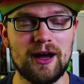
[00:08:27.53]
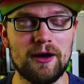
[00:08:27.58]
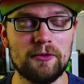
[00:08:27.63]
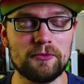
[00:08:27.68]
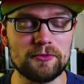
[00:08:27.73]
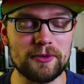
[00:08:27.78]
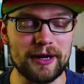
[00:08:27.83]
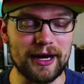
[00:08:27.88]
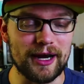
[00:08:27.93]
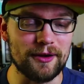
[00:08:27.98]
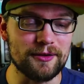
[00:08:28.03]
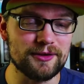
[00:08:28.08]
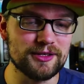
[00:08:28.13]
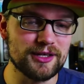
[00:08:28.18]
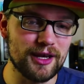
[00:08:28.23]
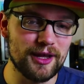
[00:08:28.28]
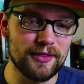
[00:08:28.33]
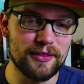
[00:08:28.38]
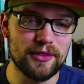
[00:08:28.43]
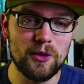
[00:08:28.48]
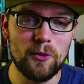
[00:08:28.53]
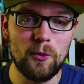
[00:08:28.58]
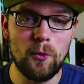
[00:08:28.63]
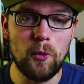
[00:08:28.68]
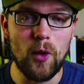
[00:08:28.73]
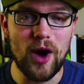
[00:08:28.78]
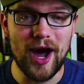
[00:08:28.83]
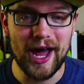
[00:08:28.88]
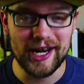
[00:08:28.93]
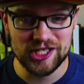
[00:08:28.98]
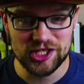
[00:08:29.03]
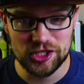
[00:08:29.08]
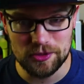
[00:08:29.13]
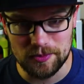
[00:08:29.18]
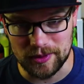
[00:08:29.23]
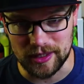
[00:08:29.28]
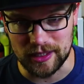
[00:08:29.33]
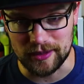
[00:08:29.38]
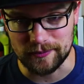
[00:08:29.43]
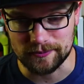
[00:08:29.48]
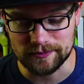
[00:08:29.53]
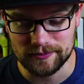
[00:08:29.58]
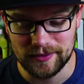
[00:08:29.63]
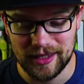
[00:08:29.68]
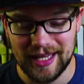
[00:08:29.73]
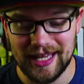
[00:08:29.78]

around The Watchmen.